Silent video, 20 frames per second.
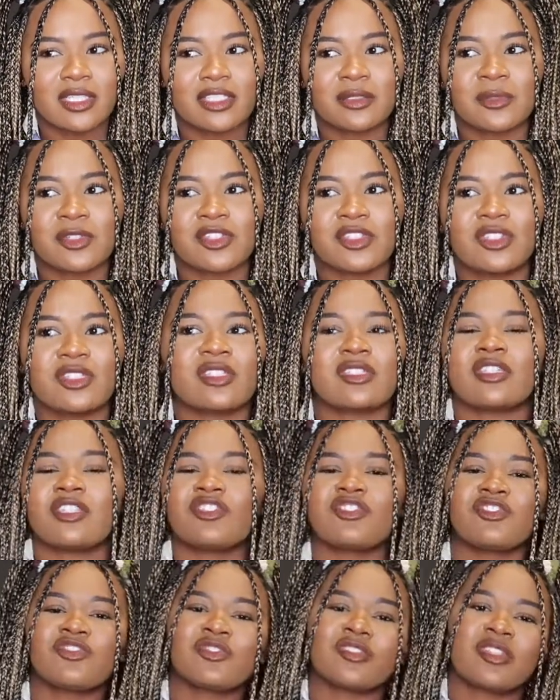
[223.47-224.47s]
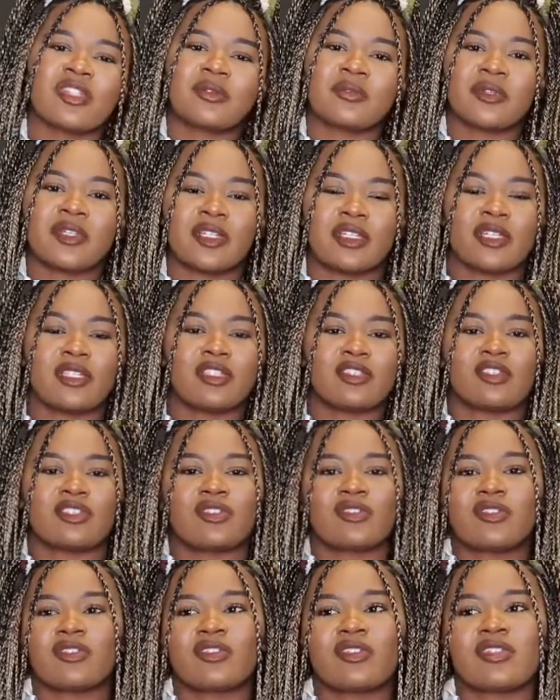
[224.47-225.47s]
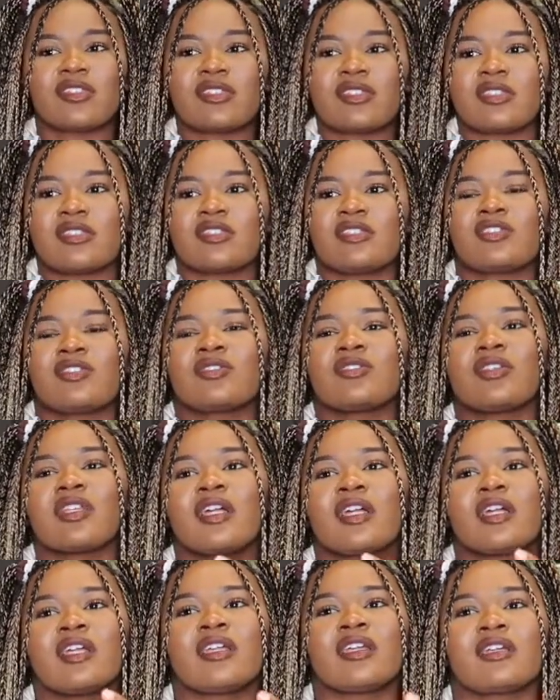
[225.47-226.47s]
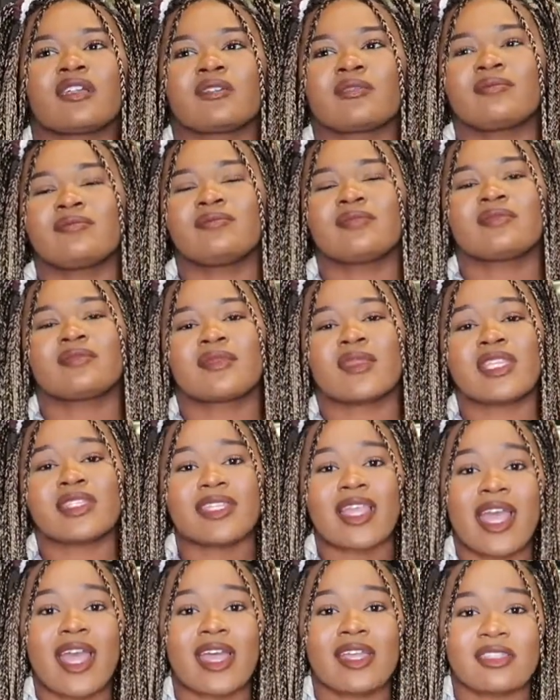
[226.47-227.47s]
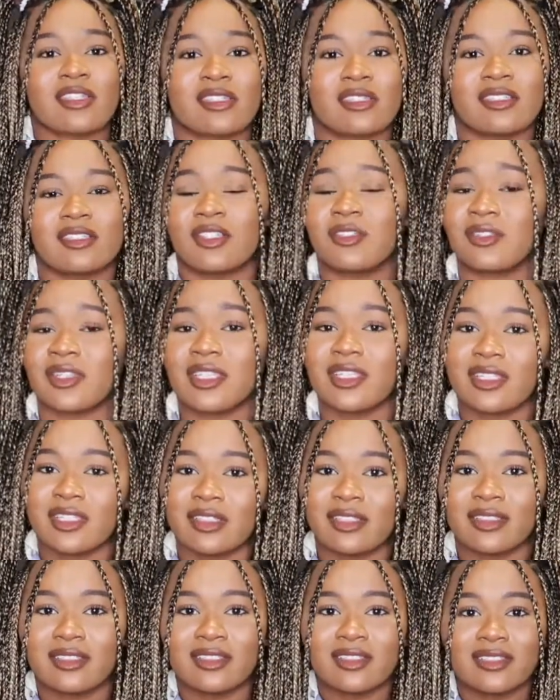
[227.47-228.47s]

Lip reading: Especially in this industry that we're in. It's so crazy. It's so like, it's ass, low key.